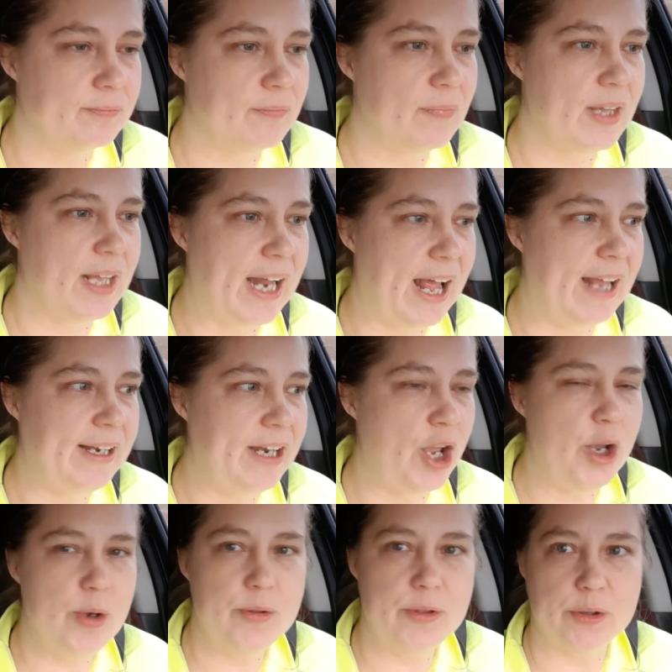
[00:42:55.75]
And I
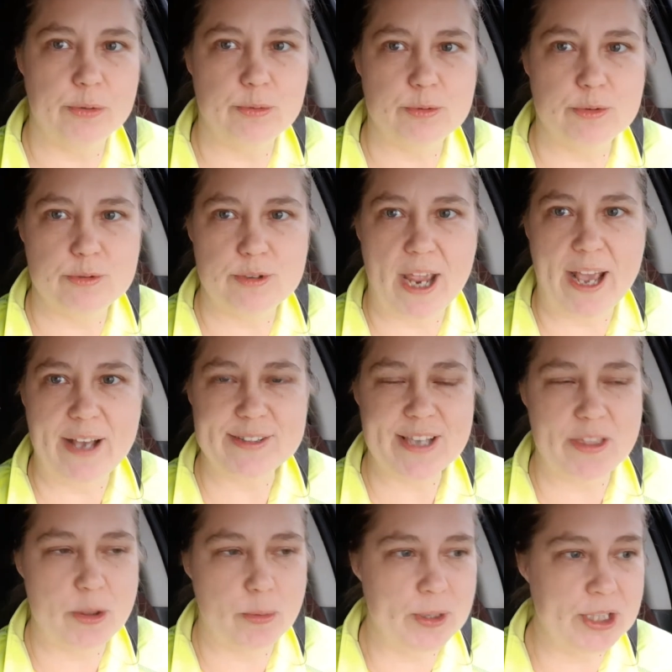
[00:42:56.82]
know the
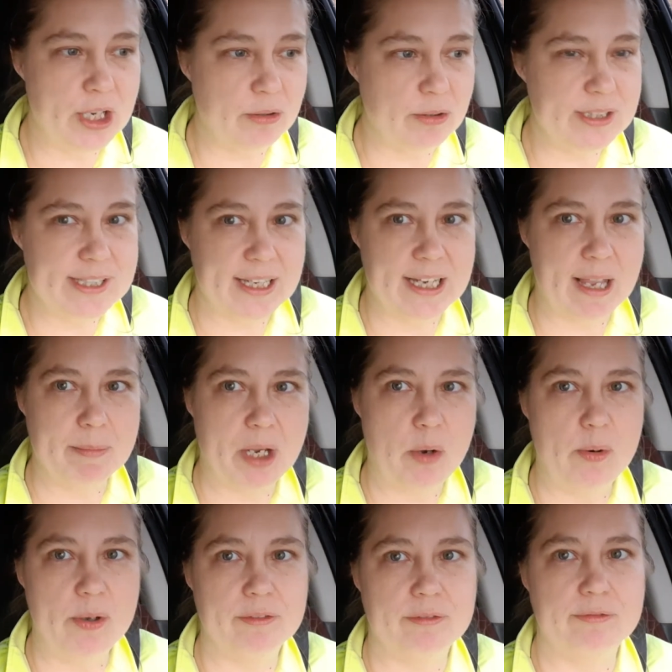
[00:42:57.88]
outside the window looks like I'm
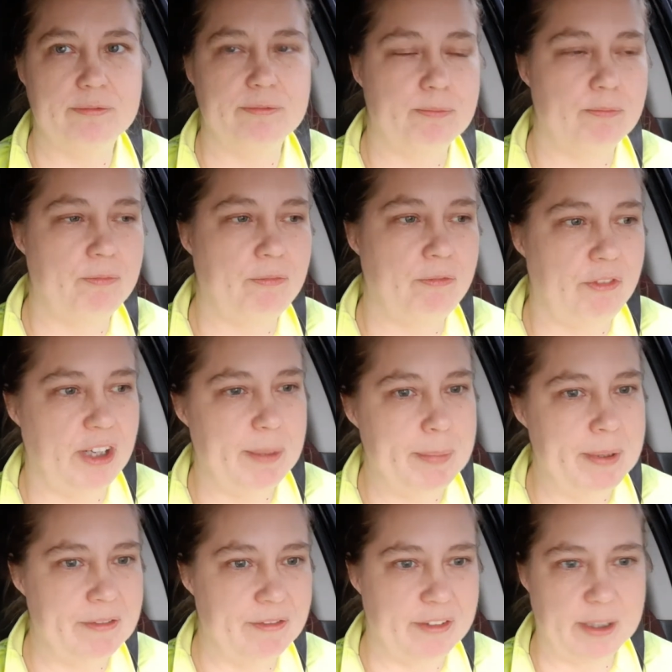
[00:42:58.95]
going
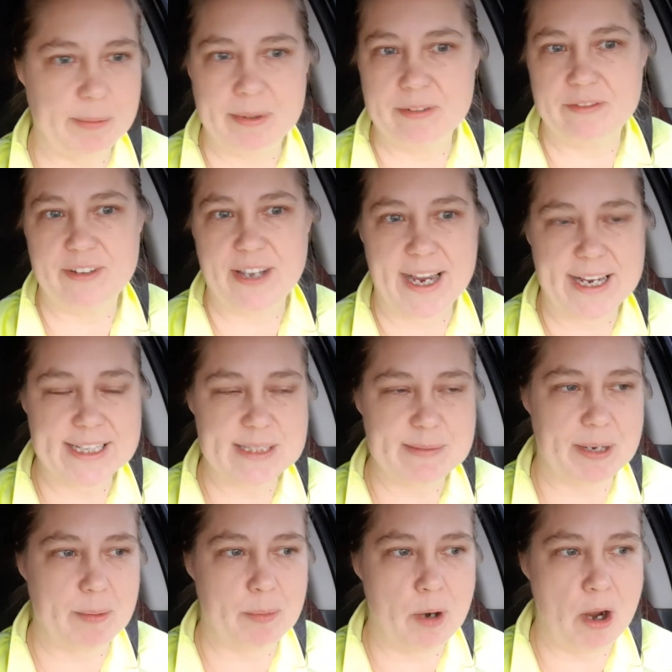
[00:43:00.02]
flipping fast,
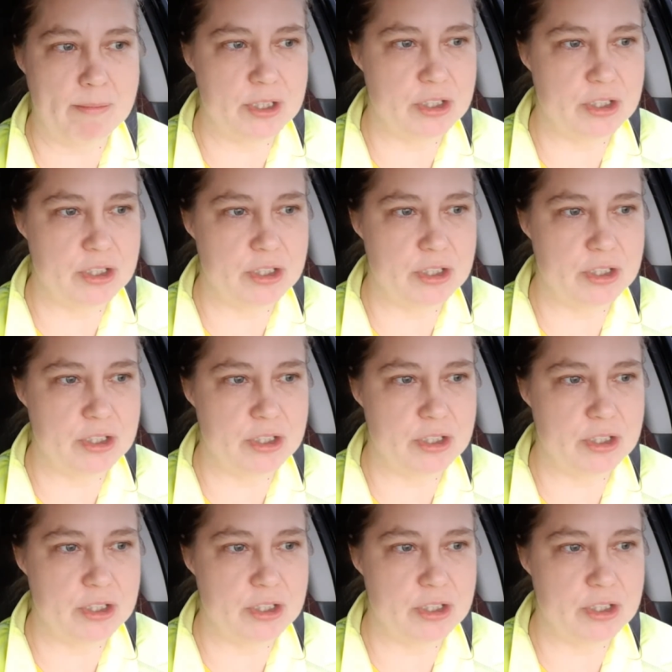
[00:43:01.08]
but I promise